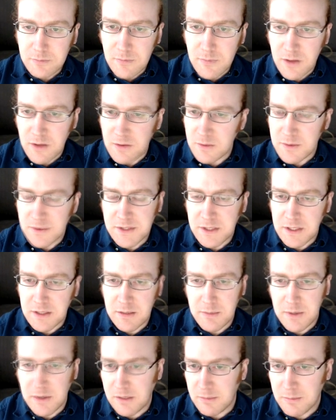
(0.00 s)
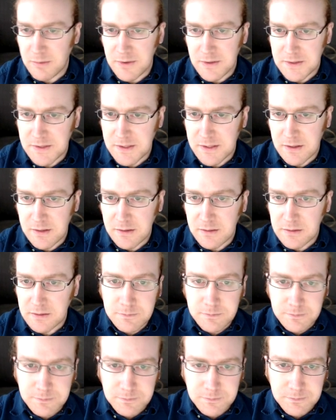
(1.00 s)
there wasn't going to be any points there.
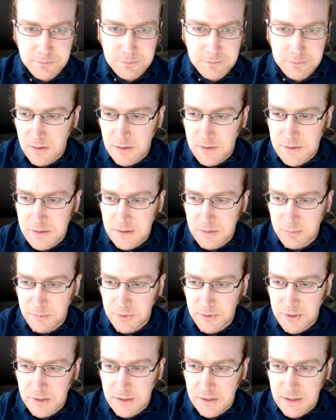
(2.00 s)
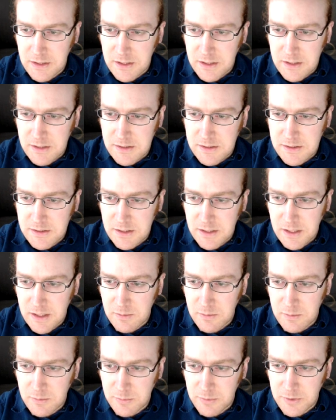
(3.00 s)
So you're playing that. I
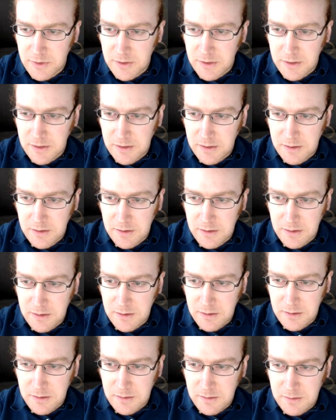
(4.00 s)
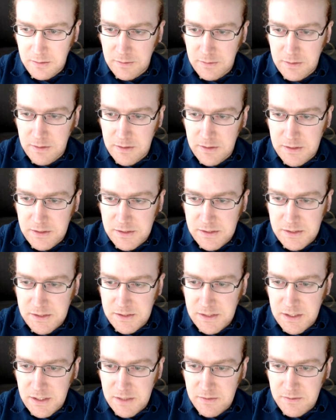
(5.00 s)
will play this because
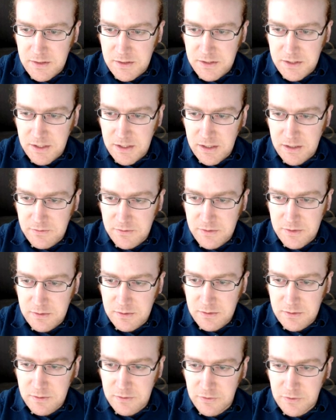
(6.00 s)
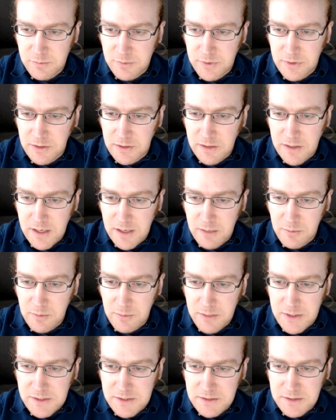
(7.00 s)
I eventually have to. If you play that, we're
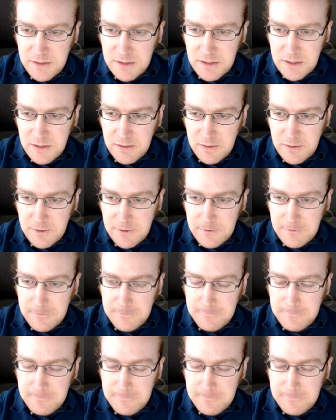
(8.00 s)
basically done then.